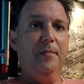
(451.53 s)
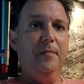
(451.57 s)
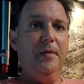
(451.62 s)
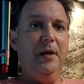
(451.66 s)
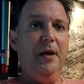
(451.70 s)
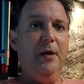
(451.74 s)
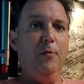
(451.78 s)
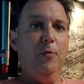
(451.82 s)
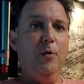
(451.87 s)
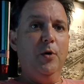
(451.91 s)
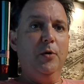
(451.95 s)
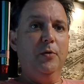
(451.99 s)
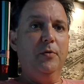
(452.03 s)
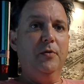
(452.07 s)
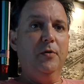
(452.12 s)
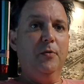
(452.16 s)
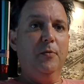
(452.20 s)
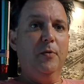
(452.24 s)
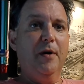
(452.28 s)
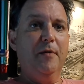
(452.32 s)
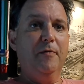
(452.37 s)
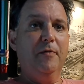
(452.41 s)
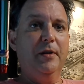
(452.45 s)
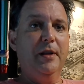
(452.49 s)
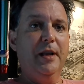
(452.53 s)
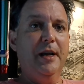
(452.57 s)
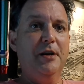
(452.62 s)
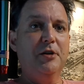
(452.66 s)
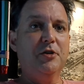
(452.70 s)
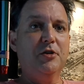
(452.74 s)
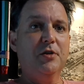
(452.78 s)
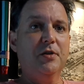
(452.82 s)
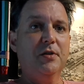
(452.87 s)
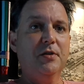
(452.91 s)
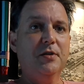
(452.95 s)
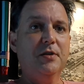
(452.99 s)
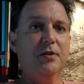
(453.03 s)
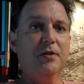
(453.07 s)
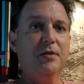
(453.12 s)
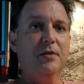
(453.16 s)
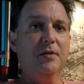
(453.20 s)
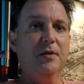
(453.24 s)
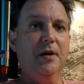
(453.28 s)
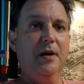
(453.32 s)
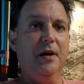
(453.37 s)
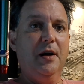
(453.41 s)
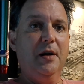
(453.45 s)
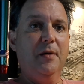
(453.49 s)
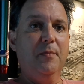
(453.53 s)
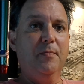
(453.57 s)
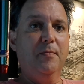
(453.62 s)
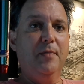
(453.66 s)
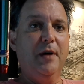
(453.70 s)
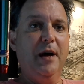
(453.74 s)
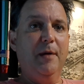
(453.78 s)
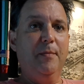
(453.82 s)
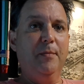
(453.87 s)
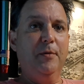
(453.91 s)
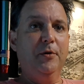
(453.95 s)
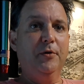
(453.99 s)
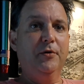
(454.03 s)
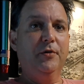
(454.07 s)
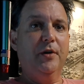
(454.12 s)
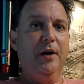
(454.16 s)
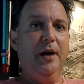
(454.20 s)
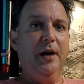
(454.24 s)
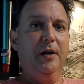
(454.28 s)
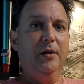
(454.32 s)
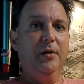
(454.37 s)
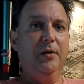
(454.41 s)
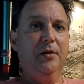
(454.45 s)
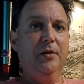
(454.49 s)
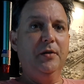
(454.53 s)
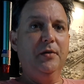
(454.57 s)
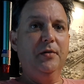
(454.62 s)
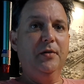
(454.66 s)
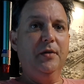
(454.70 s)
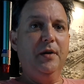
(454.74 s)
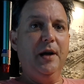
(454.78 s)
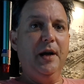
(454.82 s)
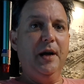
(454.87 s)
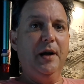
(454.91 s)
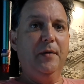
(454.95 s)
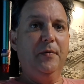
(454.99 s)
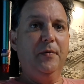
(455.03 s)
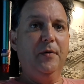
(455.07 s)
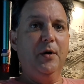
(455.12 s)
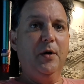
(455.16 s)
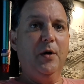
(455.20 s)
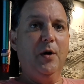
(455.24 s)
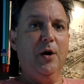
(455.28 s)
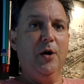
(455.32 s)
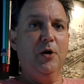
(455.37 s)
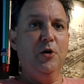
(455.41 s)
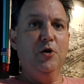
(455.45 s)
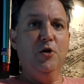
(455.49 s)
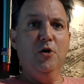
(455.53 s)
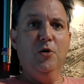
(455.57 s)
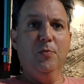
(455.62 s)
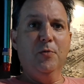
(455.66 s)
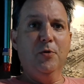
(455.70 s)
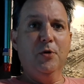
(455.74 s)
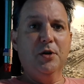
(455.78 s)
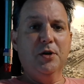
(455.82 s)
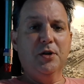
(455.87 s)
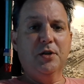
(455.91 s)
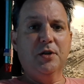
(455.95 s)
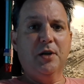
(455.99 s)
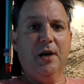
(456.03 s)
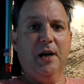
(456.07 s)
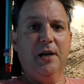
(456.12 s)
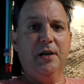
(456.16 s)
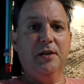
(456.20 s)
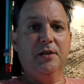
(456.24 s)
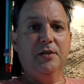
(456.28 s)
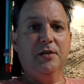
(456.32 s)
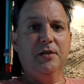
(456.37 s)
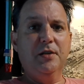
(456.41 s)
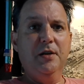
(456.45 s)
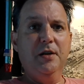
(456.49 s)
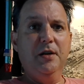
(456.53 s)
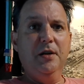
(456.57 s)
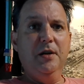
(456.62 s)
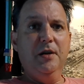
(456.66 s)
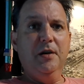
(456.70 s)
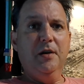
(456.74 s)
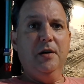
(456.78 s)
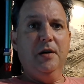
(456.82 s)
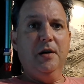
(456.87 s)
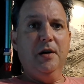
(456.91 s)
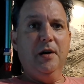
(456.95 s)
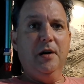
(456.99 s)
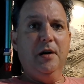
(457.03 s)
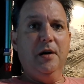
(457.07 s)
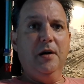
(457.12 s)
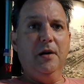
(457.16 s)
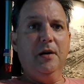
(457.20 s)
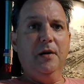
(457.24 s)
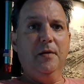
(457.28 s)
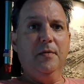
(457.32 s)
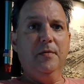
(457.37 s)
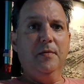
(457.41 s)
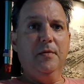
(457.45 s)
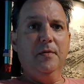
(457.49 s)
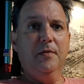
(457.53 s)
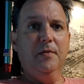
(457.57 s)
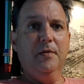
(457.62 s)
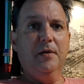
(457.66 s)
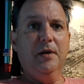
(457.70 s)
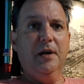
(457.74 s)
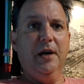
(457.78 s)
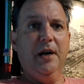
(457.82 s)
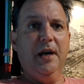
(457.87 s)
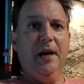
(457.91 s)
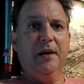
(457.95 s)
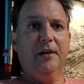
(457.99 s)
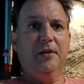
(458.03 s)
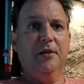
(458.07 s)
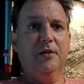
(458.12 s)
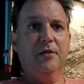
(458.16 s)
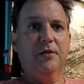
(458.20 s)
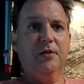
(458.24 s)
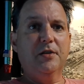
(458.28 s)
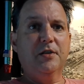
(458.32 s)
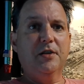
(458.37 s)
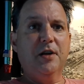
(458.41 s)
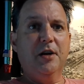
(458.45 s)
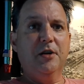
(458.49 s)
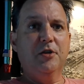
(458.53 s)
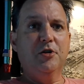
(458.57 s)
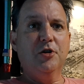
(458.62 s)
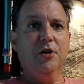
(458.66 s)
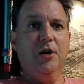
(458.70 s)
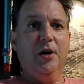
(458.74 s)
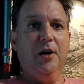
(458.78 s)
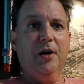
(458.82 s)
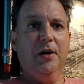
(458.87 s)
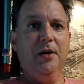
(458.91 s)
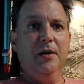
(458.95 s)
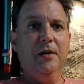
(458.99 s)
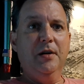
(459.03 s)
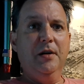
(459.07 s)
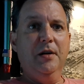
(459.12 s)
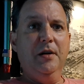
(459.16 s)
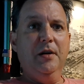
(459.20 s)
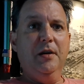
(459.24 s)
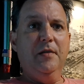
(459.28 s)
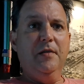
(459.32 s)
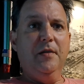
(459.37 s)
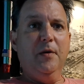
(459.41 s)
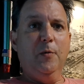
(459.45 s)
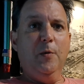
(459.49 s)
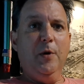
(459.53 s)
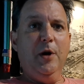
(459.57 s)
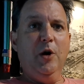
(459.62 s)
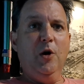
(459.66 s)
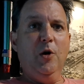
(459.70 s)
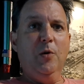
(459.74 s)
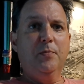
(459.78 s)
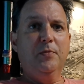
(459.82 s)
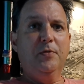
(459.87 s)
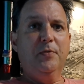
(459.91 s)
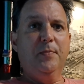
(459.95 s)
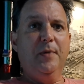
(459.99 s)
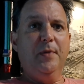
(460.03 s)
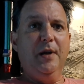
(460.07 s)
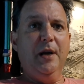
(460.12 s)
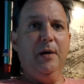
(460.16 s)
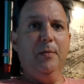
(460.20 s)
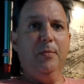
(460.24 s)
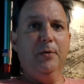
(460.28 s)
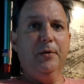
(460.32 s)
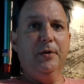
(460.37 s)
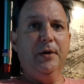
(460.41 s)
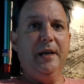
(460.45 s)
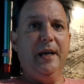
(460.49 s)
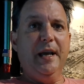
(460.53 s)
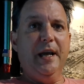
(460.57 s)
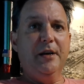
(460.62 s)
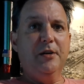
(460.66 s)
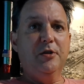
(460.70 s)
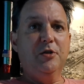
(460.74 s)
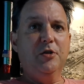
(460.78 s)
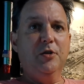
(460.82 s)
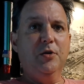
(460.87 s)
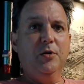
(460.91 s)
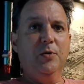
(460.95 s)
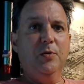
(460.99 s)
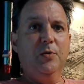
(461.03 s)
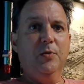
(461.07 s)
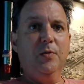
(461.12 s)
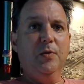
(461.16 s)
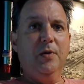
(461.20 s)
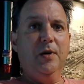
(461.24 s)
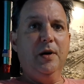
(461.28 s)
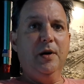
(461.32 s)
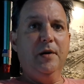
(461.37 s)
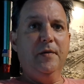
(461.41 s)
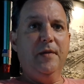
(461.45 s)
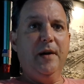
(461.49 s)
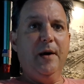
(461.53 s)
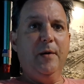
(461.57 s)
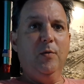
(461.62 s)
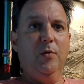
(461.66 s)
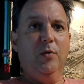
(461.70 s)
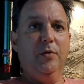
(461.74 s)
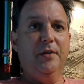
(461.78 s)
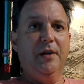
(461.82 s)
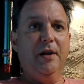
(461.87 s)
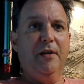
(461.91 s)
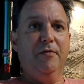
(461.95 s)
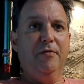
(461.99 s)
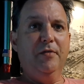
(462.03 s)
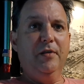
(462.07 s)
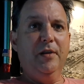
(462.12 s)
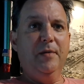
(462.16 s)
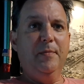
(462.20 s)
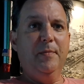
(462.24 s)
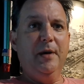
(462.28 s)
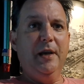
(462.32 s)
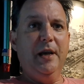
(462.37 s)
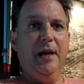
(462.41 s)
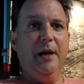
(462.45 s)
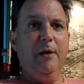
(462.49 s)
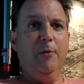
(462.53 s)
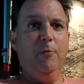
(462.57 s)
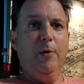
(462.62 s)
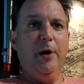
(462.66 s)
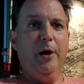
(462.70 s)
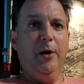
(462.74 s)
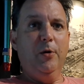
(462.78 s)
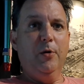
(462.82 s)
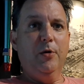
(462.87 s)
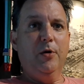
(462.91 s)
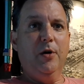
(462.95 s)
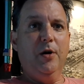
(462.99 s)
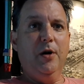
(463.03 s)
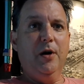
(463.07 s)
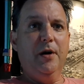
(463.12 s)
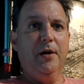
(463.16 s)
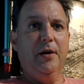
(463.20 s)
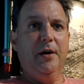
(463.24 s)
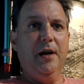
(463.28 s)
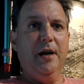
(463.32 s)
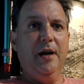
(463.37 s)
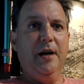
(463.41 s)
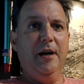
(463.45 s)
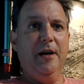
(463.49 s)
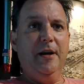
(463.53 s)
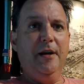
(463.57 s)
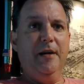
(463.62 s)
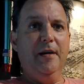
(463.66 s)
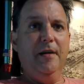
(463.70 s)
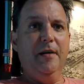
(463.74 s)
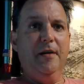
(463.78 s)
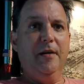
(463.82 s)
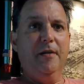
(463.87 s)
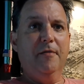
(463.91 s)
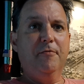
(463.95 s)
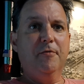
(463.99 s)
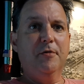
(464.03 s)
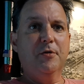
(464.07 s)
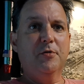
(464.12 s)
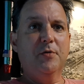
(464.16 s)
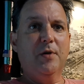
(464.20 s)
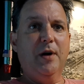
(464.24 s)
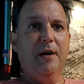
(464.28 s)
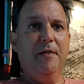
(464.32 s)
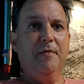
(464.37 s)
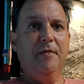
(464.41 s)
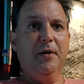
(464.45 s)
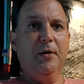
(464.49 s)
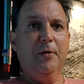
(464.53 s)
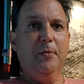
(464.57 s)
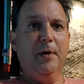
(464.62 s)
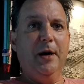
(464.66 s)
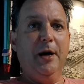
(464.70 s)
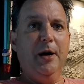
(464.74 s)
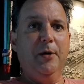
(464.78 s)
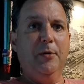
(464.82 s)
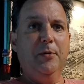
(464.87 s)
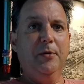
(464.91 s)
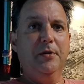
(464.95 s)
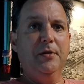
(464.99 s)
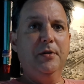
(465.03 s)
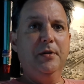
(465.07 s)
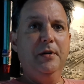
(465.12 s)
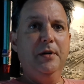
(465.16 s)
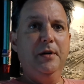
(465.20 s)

He wrote the Revelations on Patmos Island, and there are numerous sites connected to St. John that we hope to be able to get to. That will definitely be a rental car day for driving around